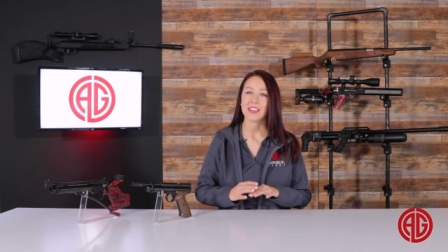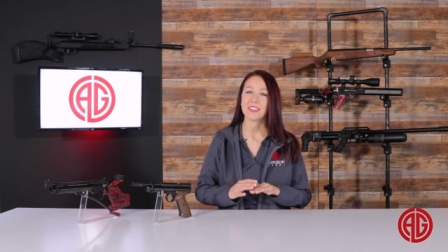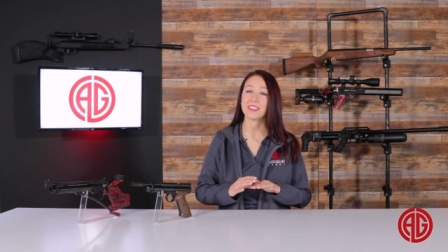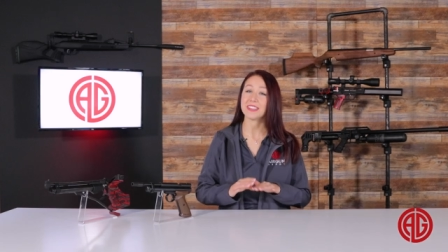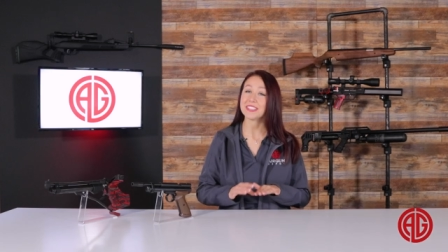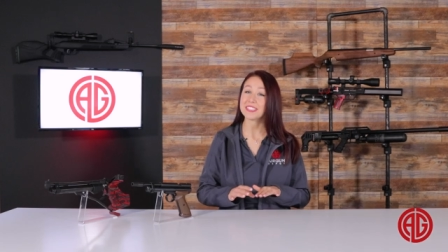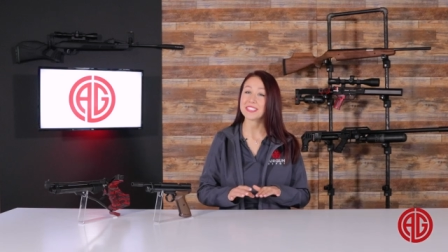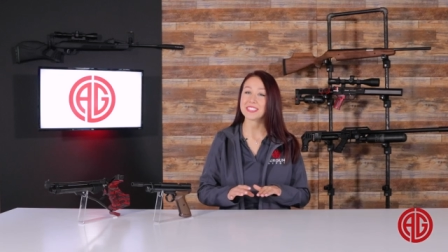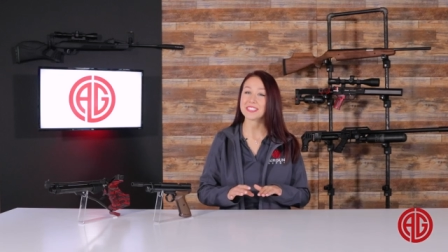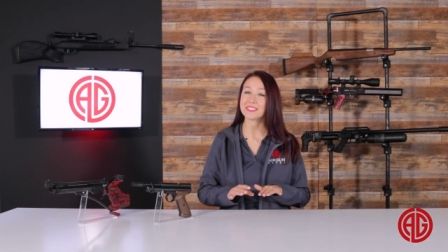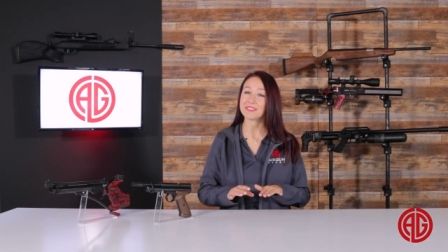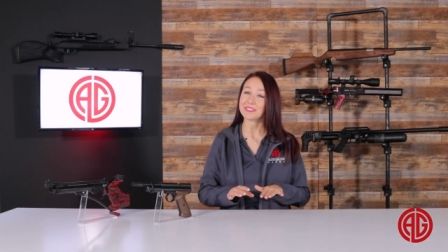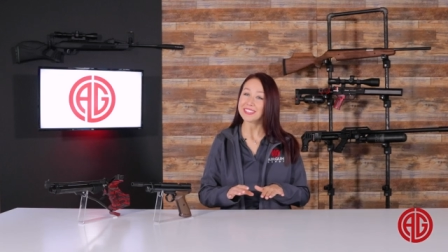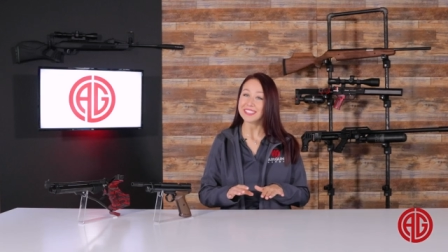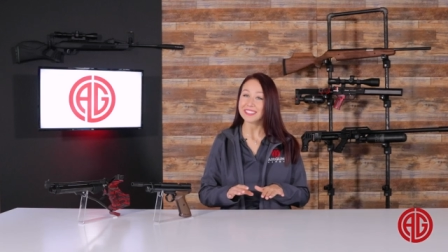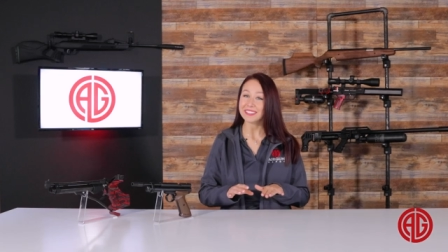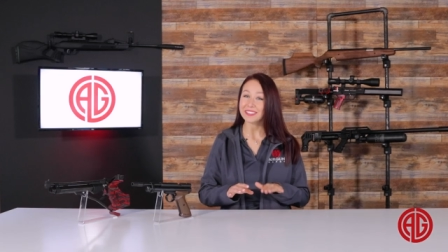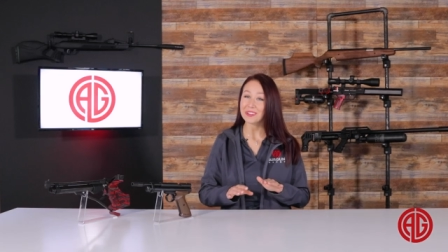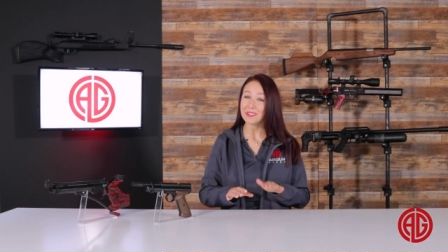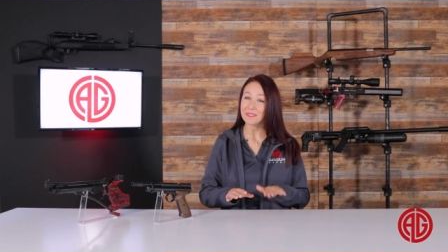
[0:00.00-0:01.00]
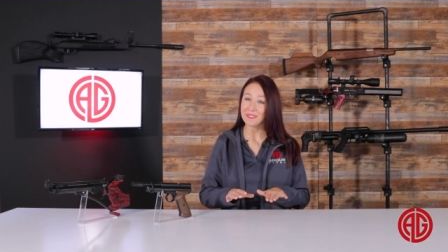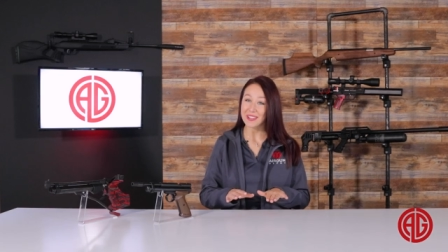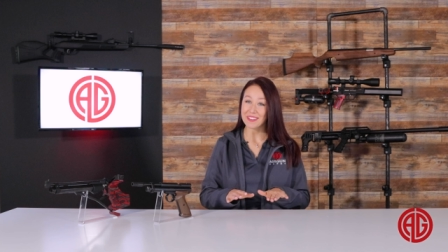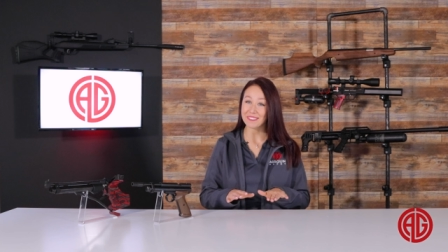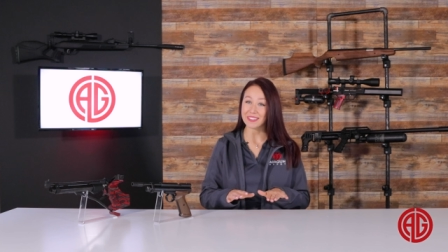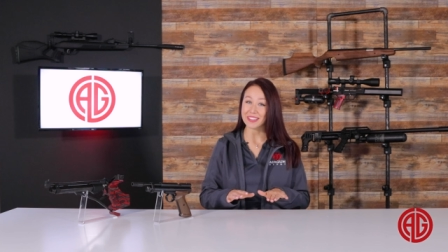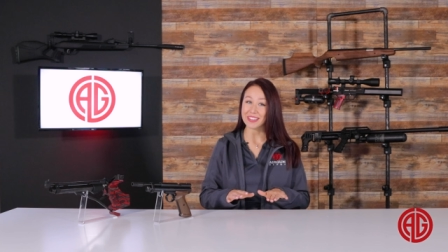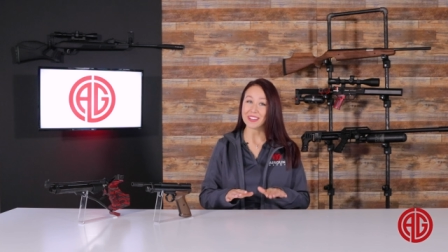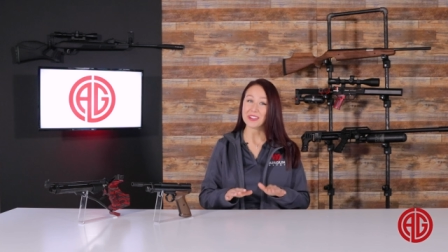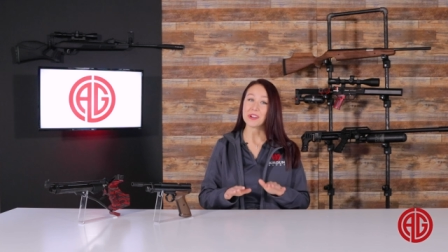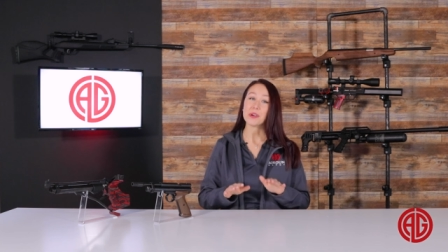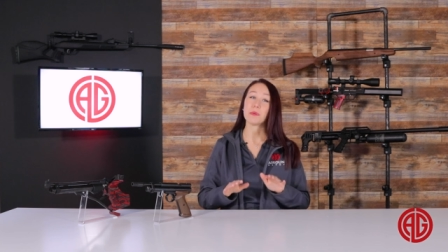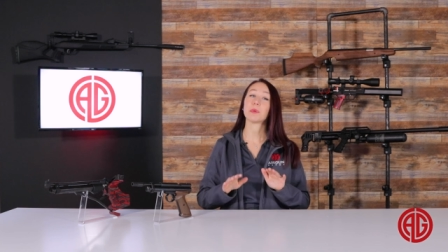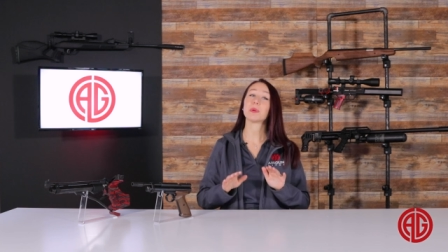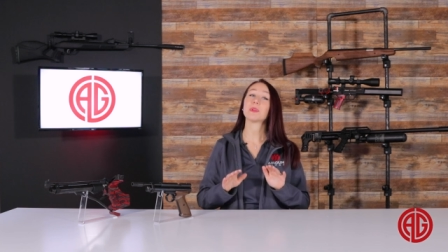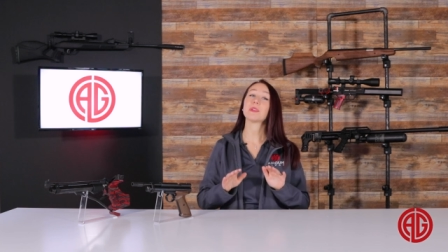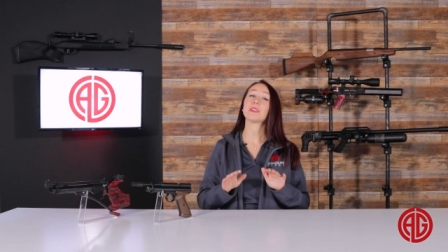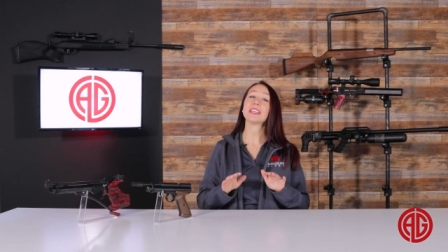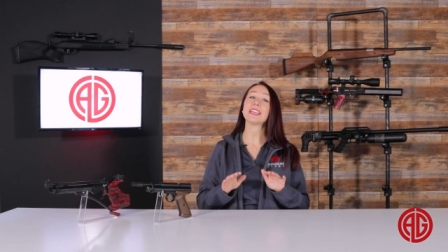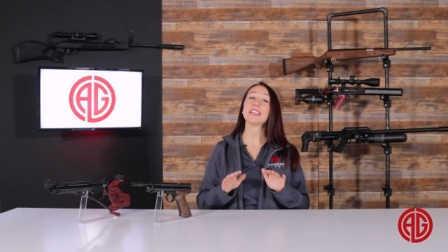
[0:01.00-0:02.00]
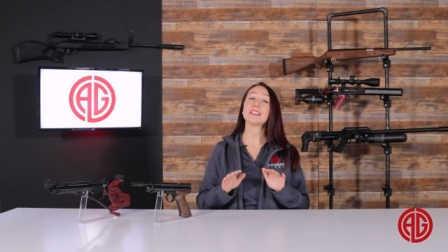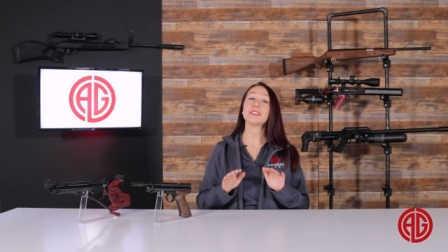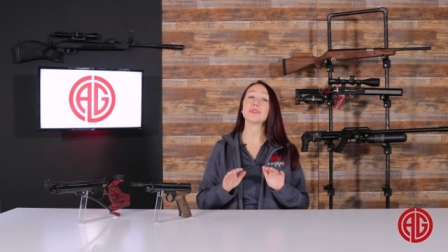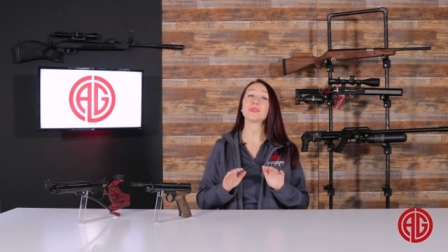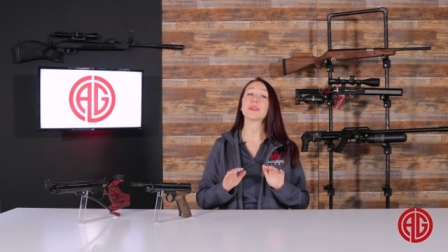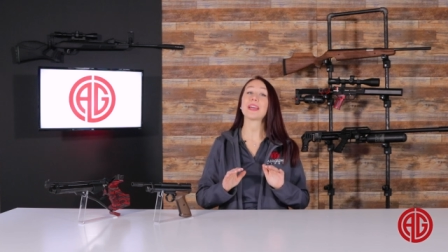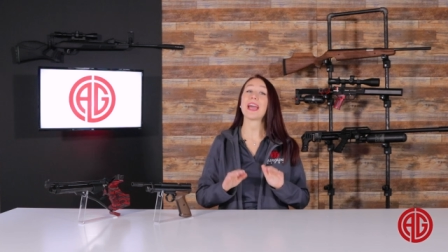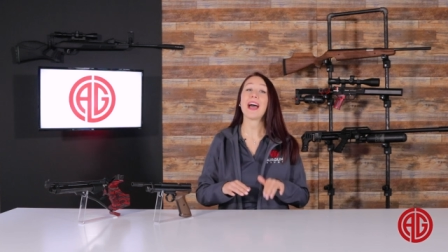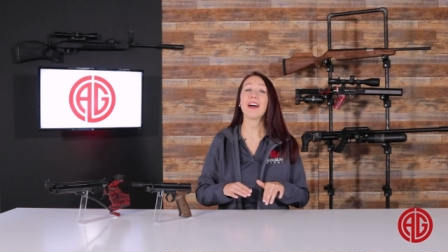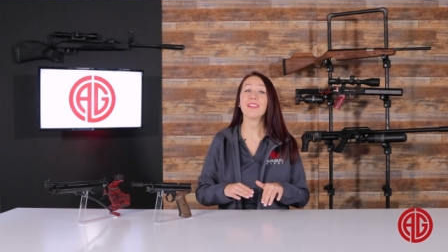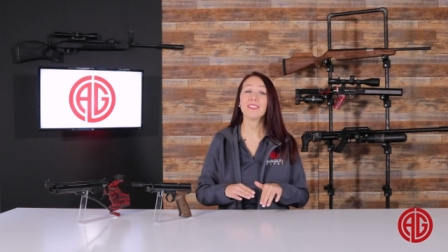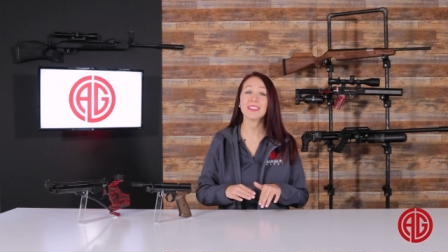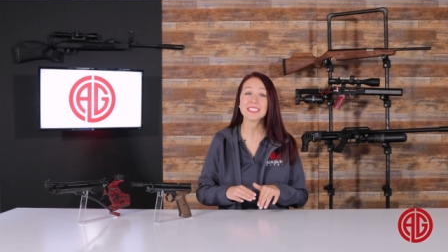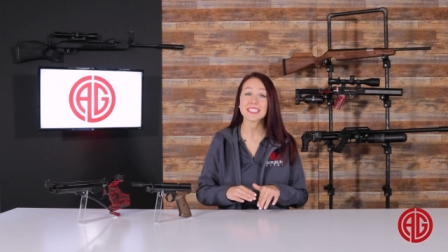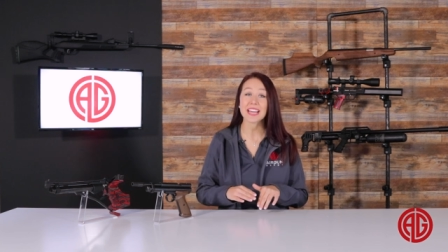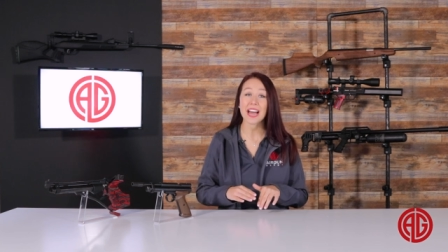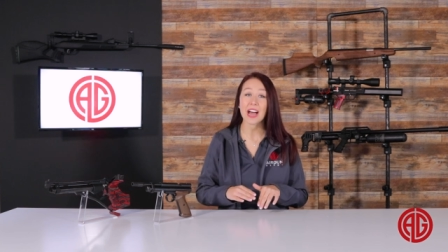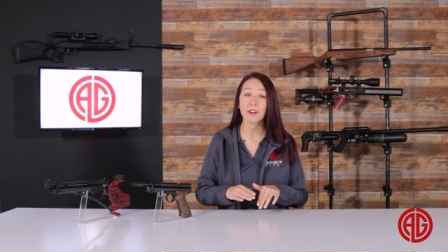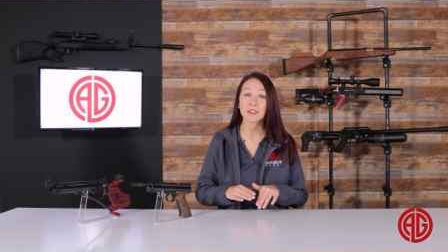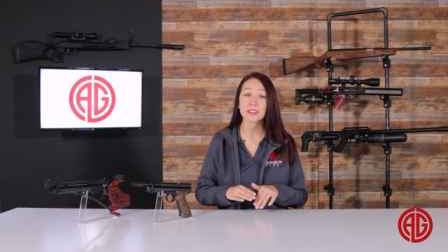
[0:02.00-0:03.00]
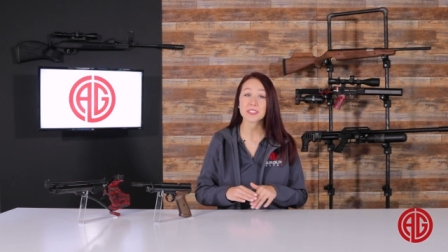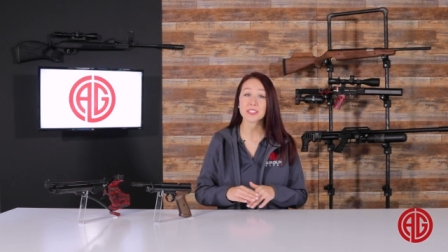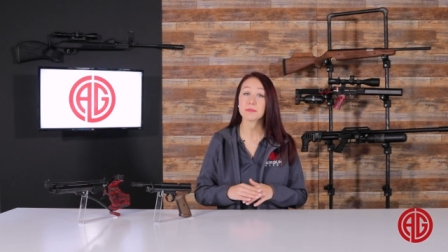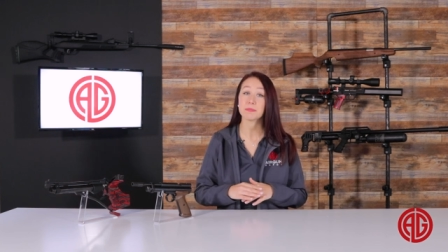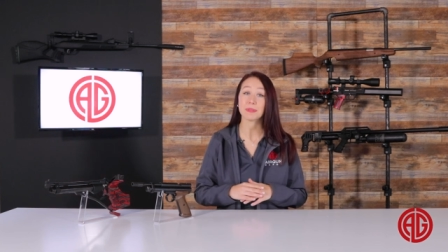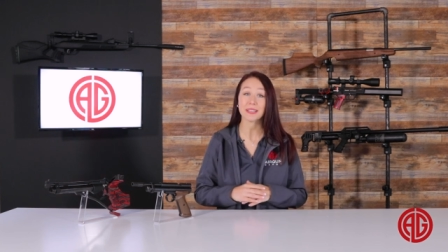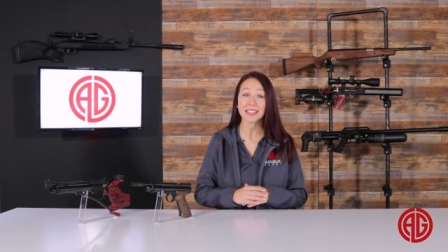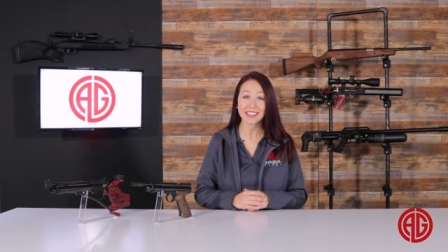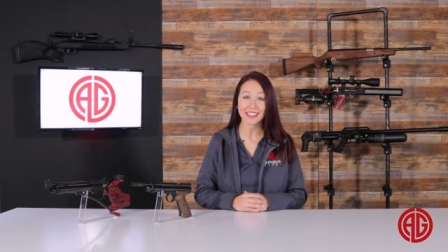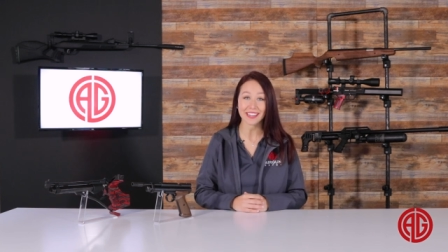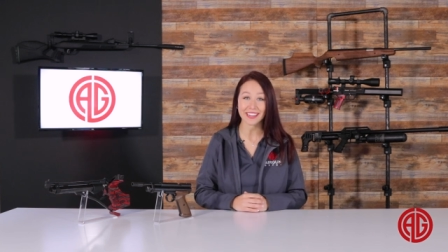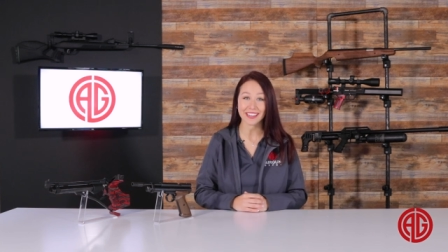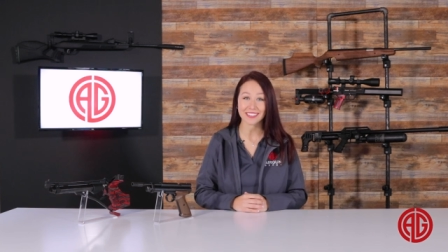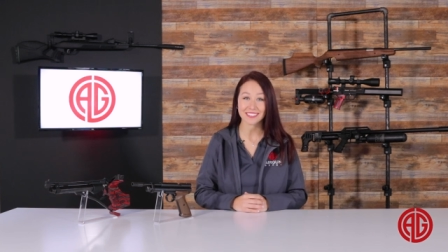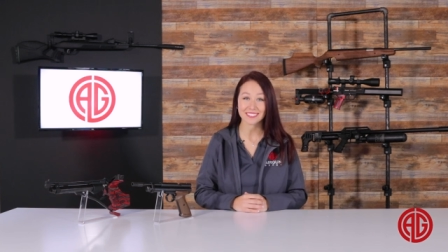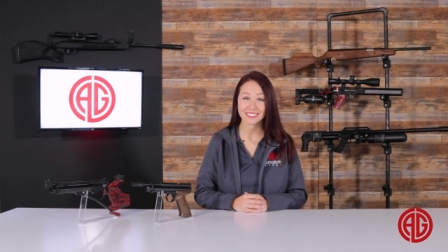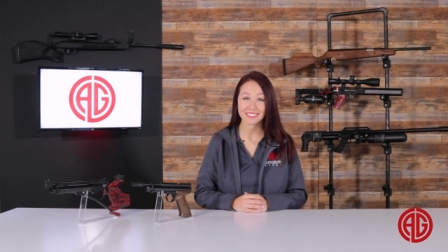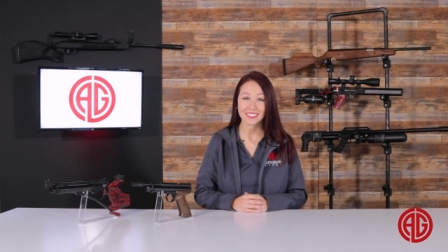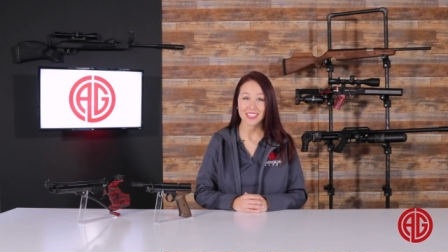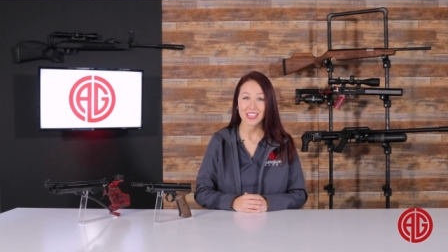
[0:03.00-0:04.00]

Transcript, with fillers: this sweet little baby will lead to countless hours of plinking.